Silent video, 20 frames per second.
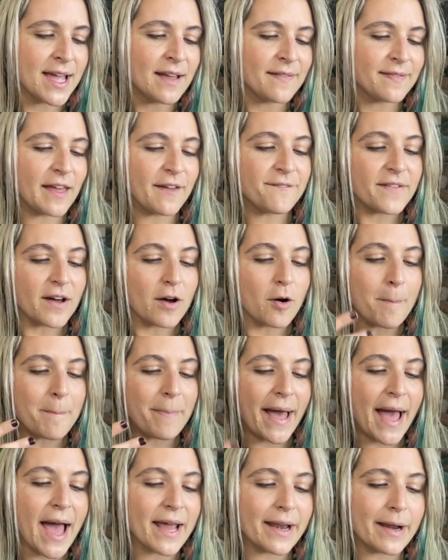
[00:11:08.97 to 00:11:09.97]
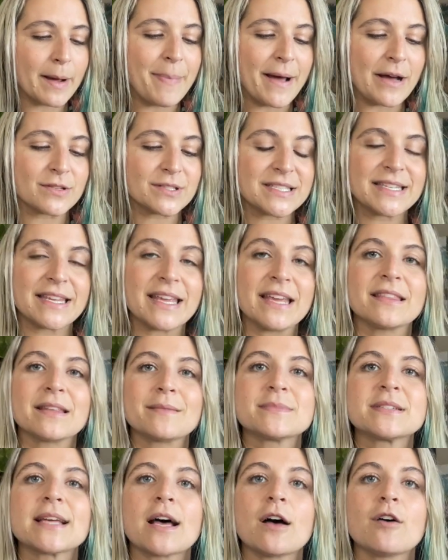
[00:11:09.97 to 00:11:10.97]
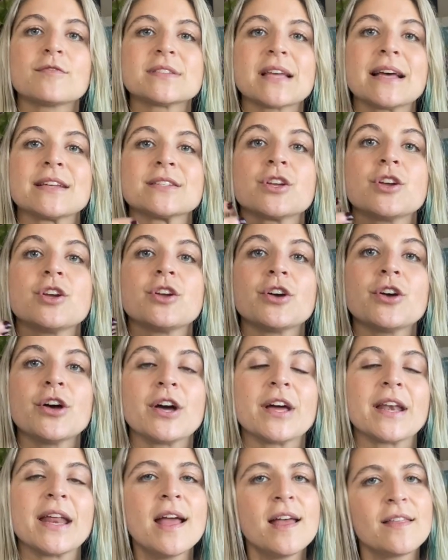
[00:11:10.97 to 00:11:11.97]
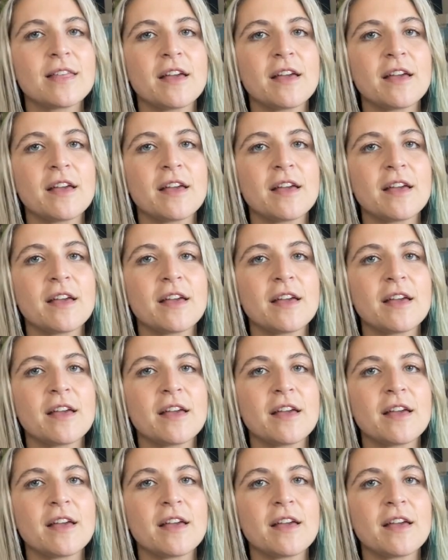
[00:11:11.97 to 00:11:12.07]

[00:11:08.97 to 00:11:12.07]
They felt bad about seeing themselves as good.